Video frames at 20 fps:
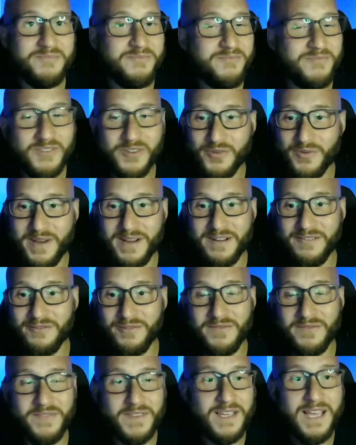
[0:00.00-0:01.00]

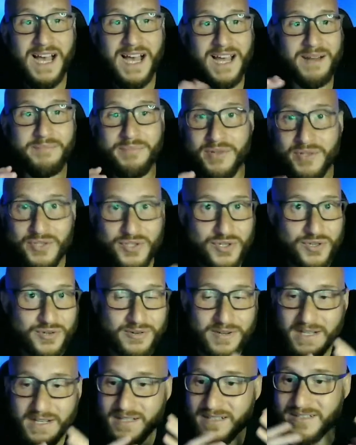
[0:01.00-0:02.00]
Creator of the God
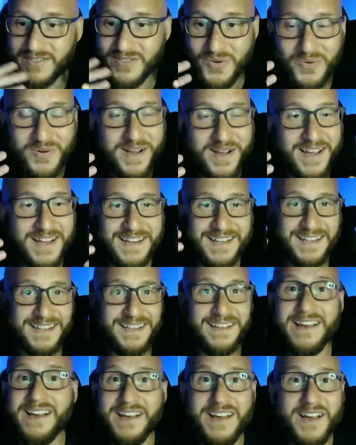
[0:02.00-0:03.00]
Butcher and so on,
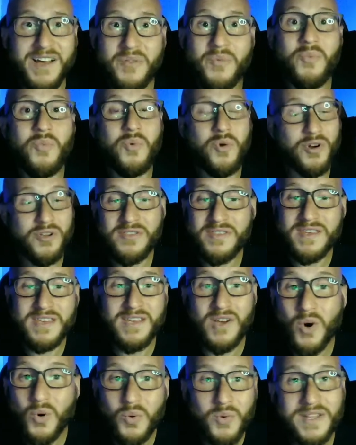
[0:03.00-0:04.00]
and
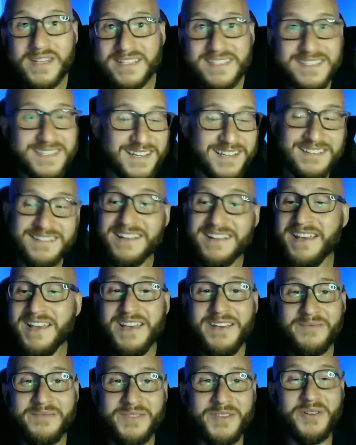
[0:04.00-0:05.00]
Unworthy Odin's son,
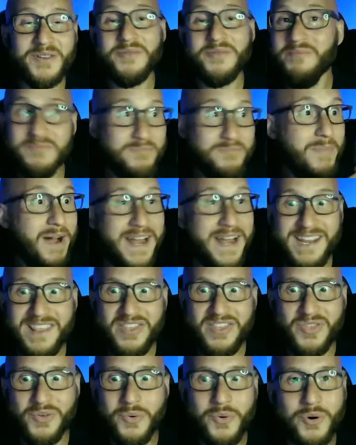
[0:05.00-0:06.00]

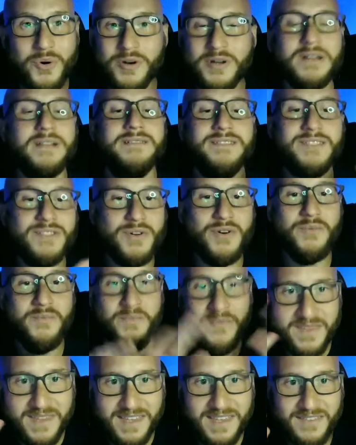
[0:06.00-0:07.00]
Mighty Thor. So
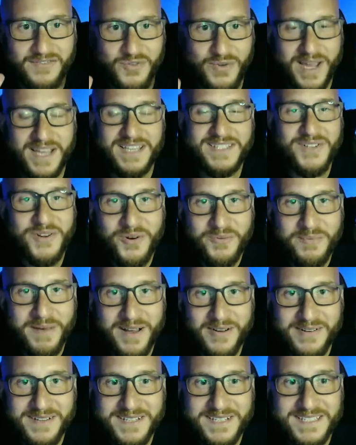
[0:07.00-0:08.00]
if you guys know
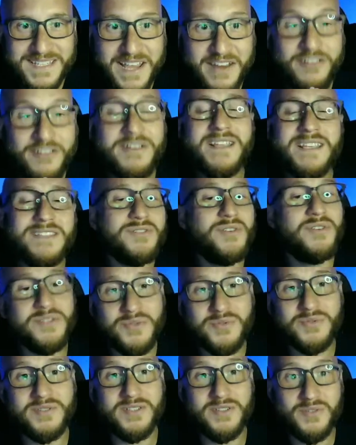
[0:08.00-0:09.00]
about Jason Aaron, he's
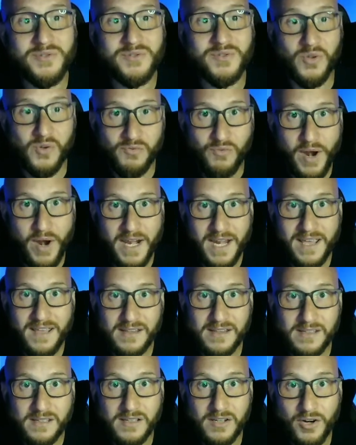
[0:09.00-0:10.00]
also still
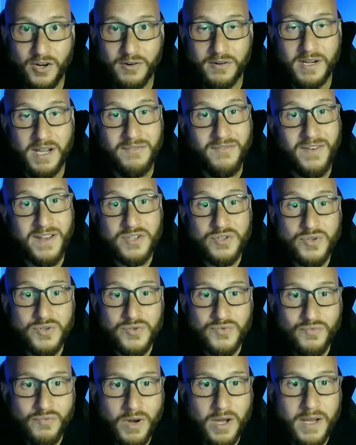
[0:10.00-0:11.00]
writing the current
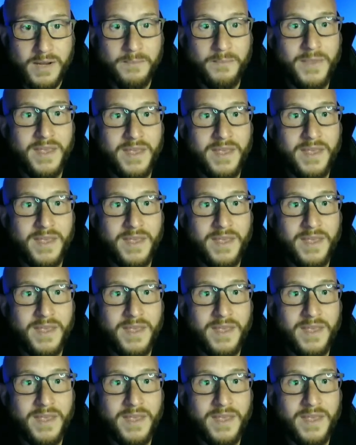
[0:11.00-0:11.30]
Avengers run.